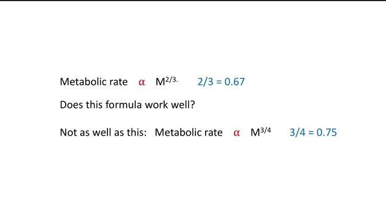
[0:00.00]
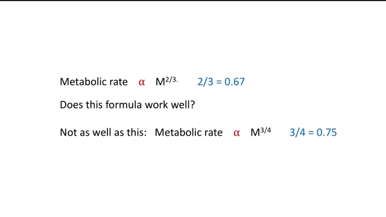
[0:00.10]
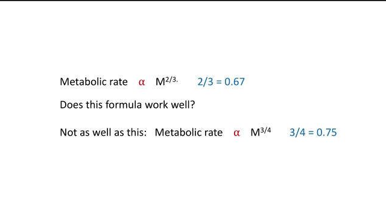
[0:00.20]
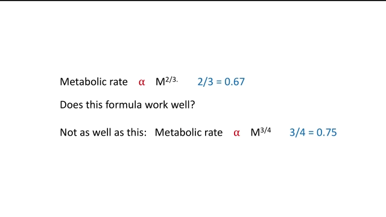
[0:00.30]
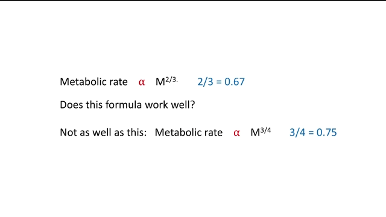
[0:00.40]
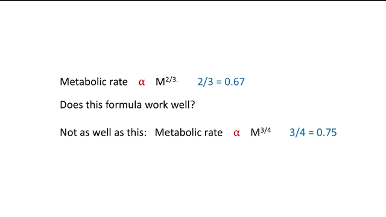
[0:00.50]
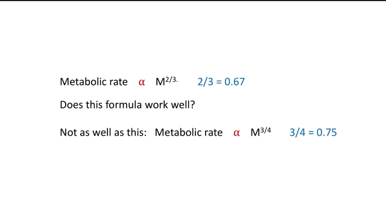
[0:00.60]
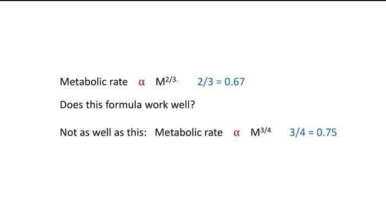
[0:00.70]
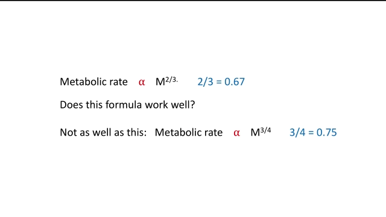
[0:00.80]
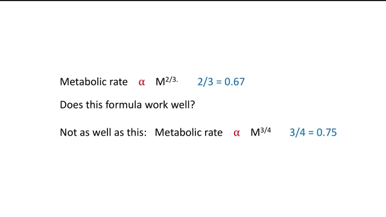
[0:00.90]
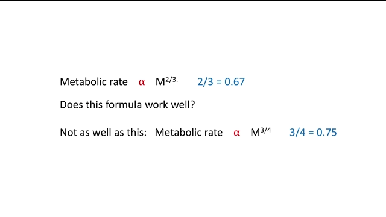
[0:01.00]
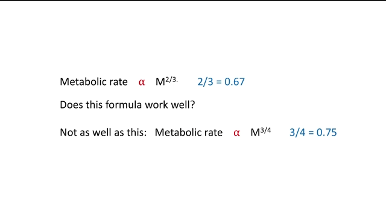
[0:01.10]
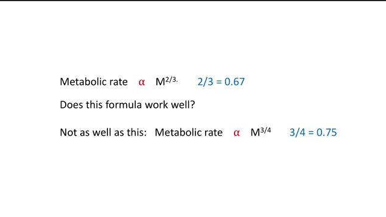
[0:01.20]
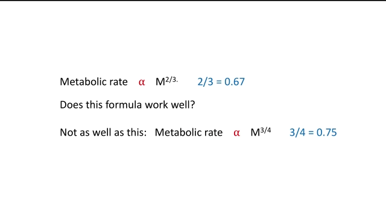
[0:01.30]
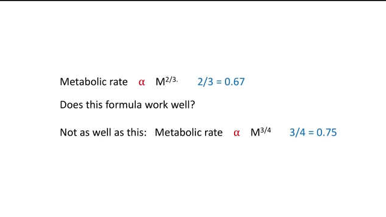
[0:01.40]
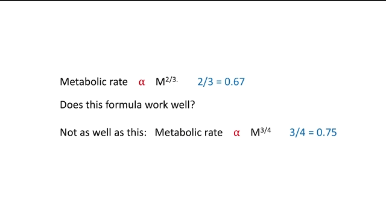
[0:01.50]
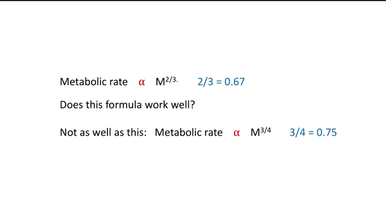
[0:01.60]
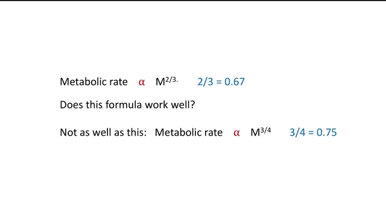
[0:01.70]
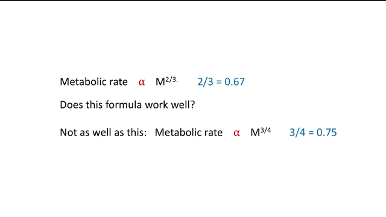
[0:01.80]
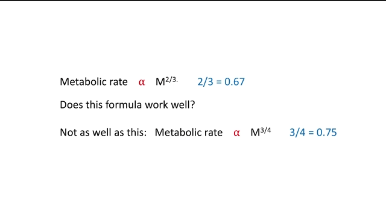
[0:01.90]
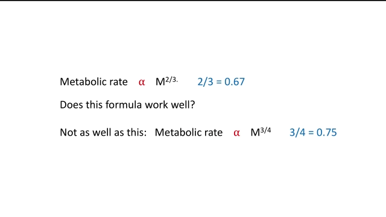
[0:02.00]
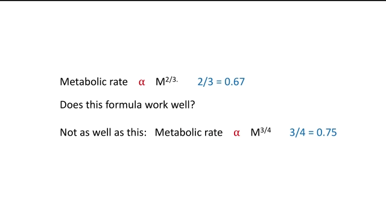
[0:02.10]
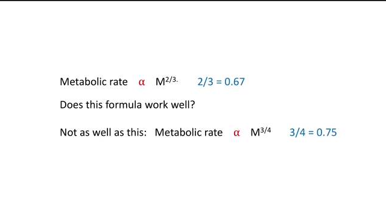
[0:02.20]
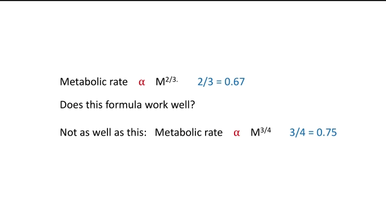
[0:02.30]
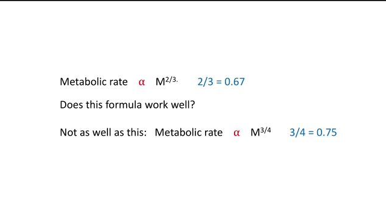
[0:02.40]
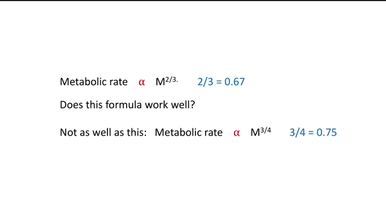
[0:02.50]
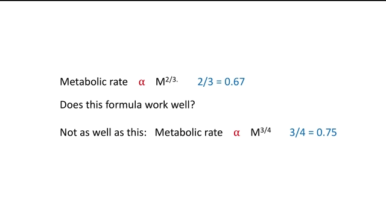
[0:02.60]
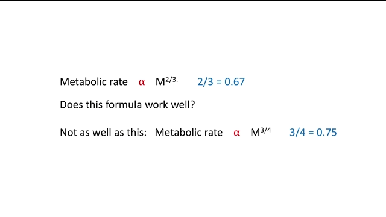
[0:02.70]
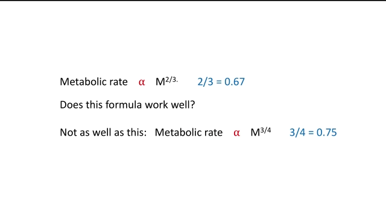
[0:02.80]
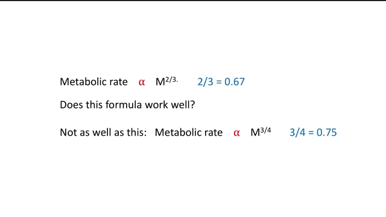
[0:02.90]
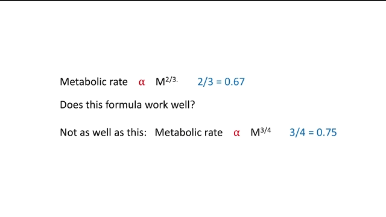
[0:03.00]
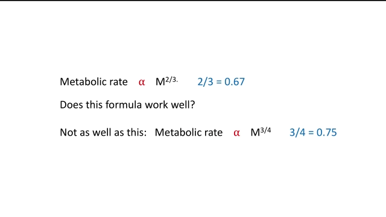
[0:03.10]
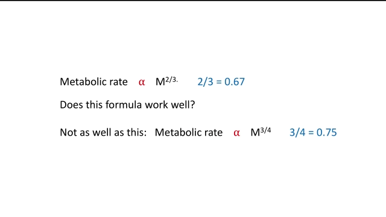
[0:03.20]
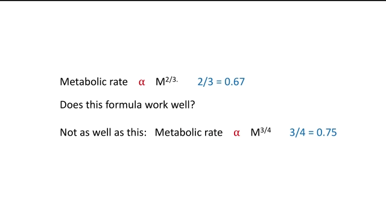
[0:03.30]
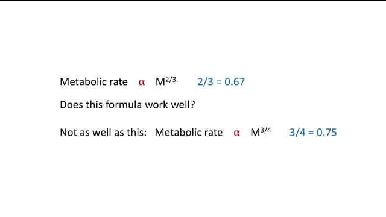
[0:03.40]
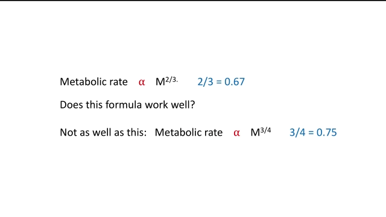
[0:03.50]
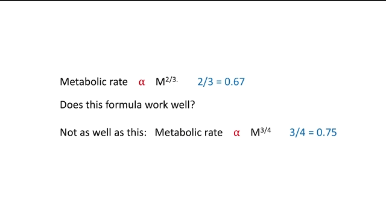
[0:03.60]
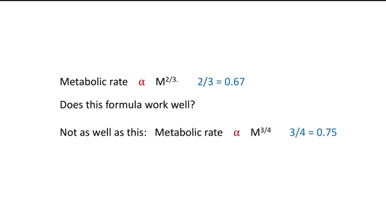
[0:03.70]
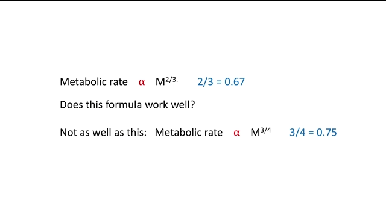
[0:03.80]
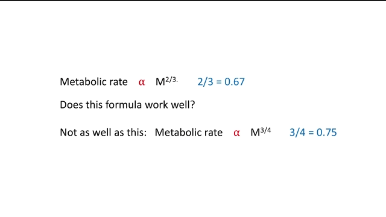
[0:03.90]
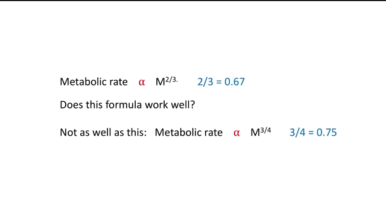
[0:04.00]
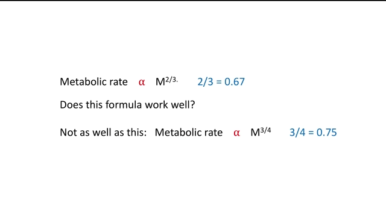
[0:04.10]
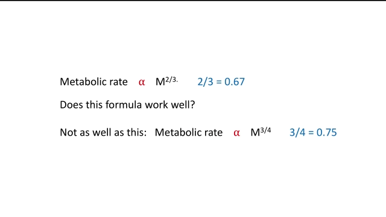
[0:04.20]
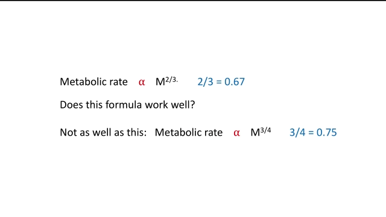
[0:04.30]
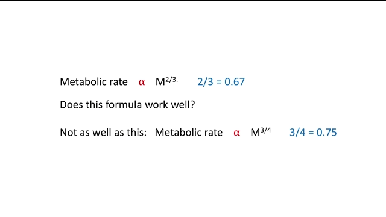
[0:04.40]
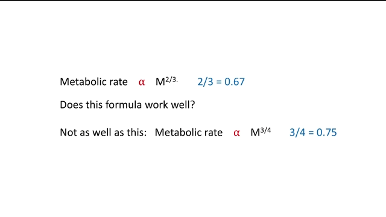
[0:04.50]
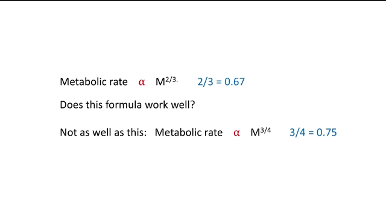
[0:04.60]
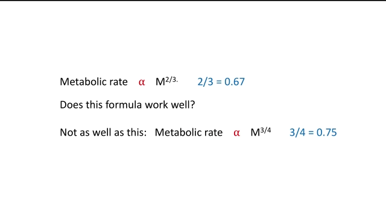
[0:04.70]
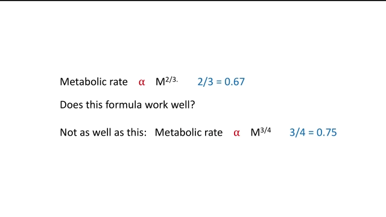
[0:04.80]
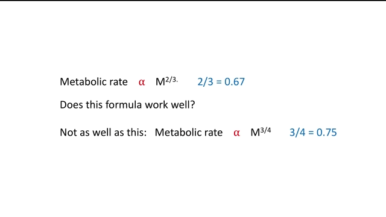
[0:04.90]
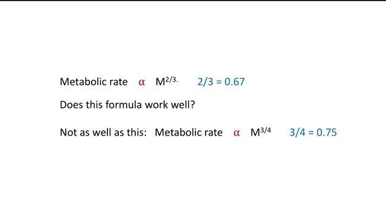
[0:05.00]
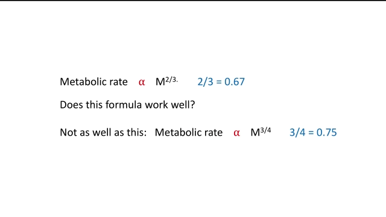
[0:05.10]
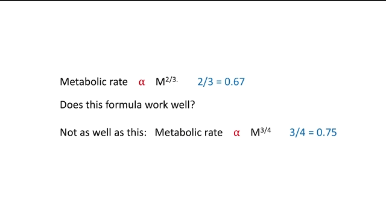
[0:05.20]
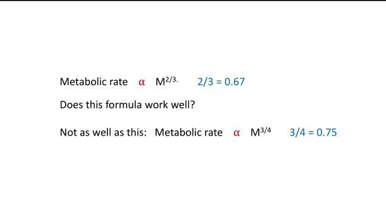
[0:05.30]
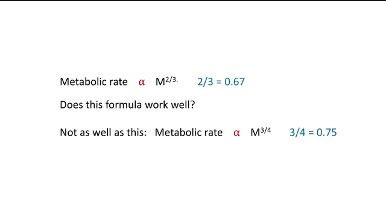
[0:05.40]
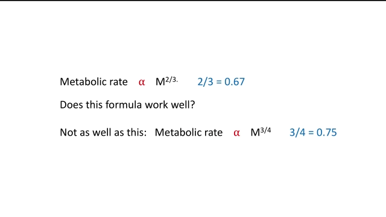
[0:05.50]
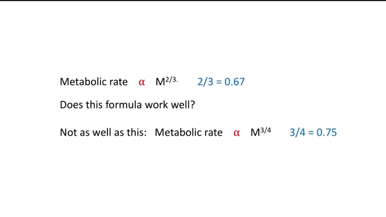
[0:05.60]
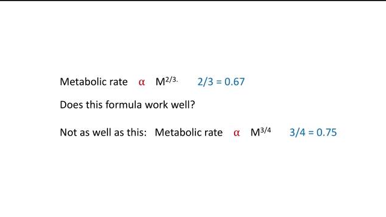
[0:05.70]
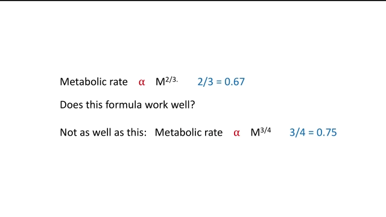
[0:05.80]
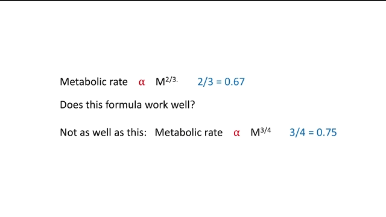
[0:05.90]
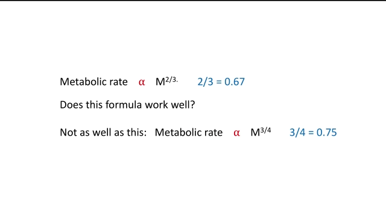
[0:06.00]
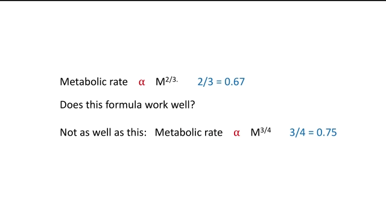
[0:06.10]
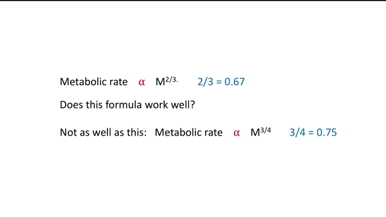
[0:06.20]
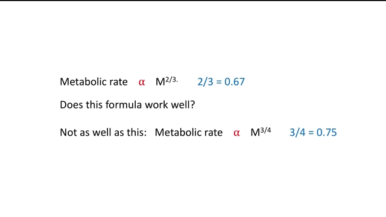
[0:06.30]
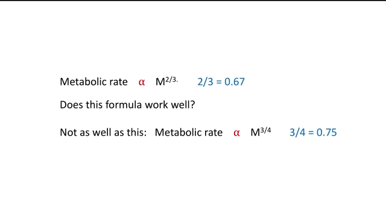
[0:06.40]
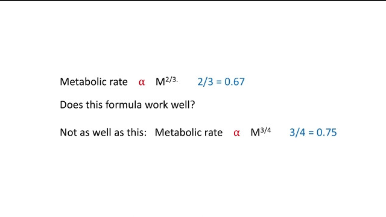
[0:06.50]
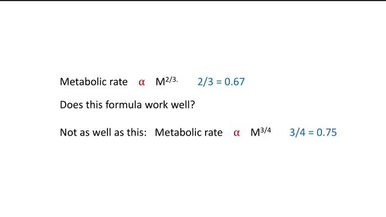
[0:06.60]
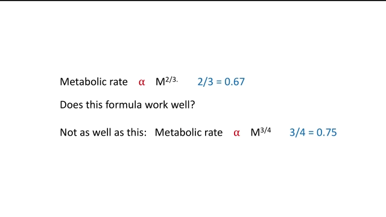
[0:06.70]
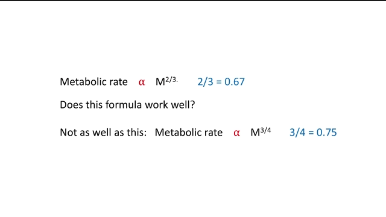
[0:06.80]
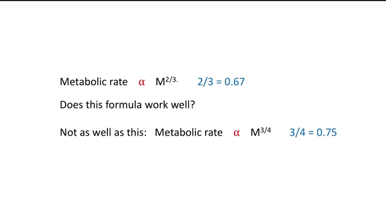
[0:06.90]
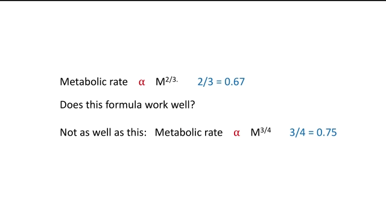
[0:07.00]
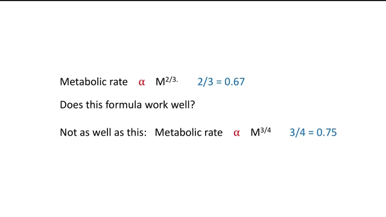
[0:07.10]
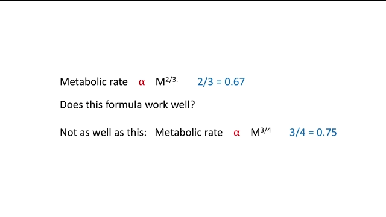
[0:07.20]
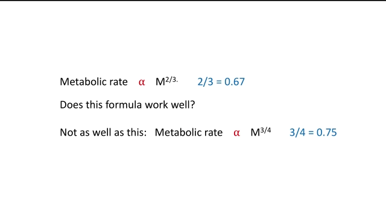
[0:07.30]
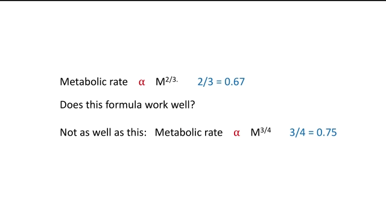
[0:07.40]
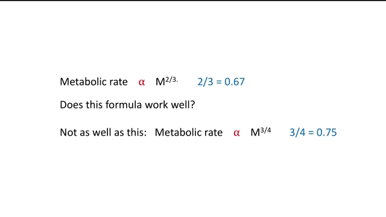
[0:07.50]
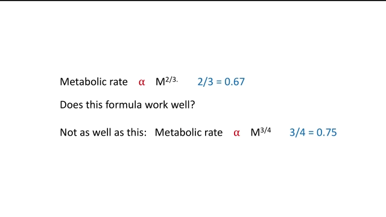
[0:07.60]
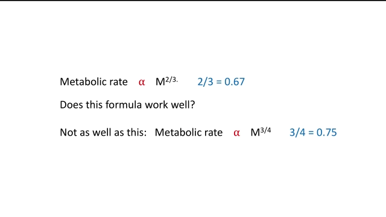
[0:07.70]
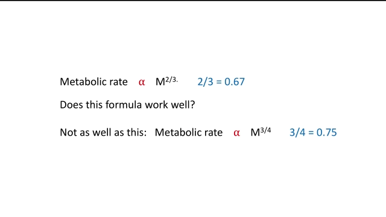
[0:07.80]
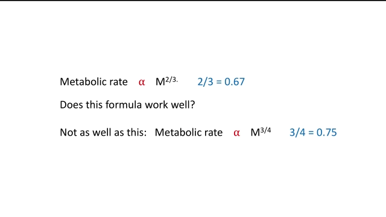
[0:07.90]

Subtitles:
No face is visible, so there are no lips to read.